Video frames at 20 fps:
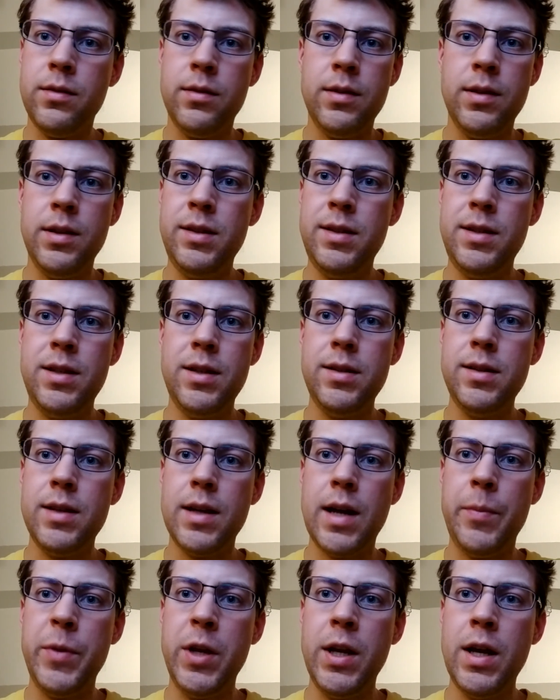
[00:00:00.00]
It's just, I
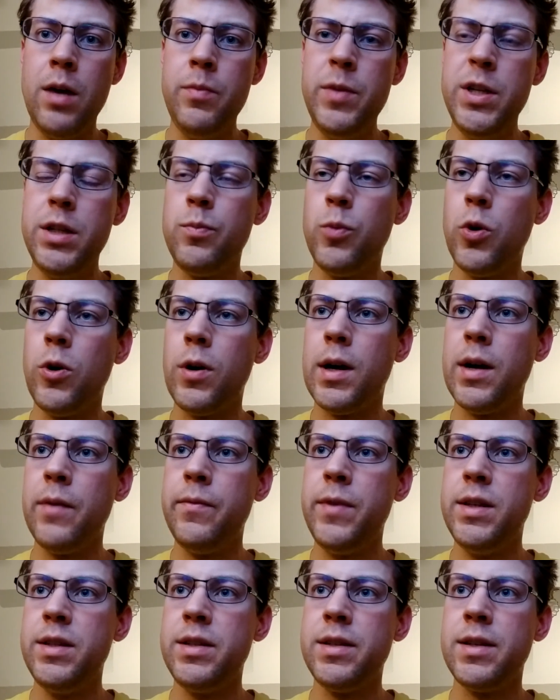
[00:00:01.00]
mean, how much more
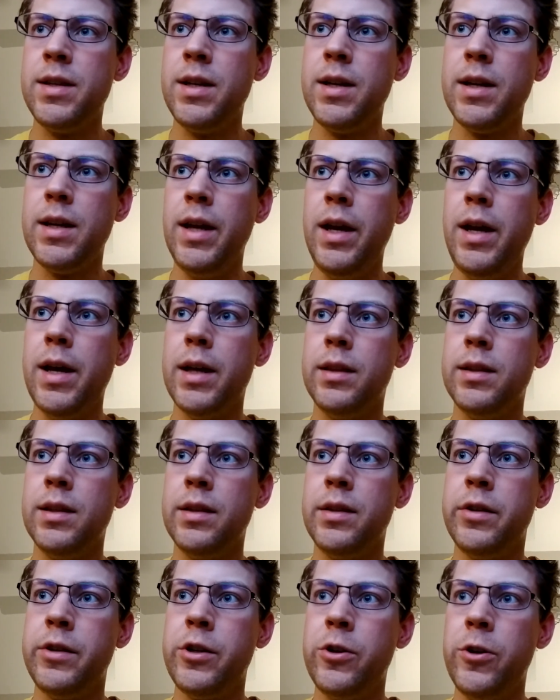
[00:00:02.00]
obvious can it get that the
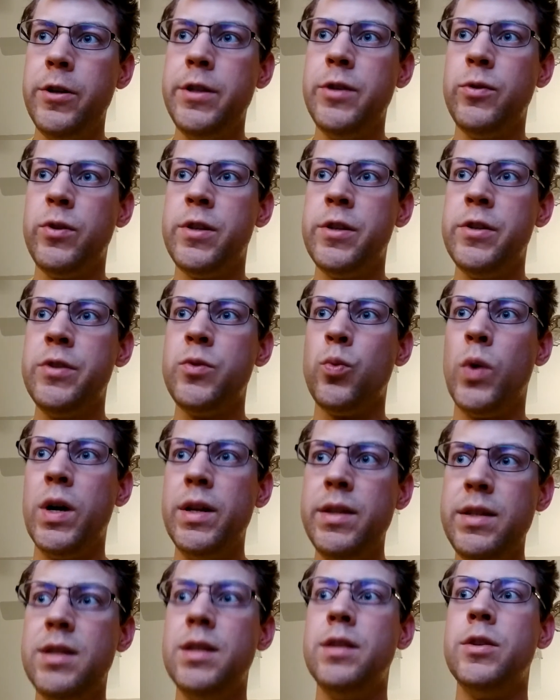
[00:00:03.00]
church just wants
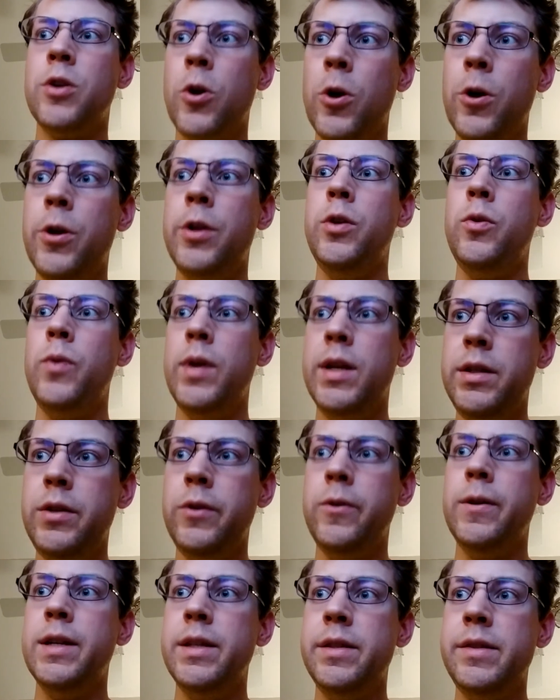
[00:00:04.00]
to turn you into
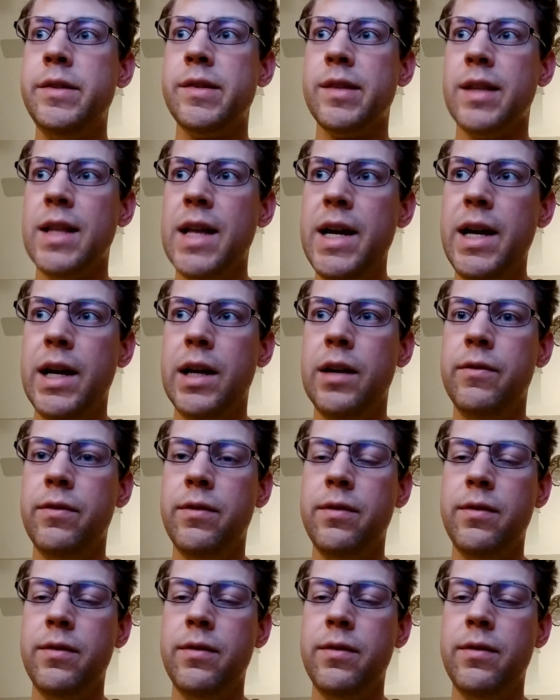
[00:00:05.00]
its slave?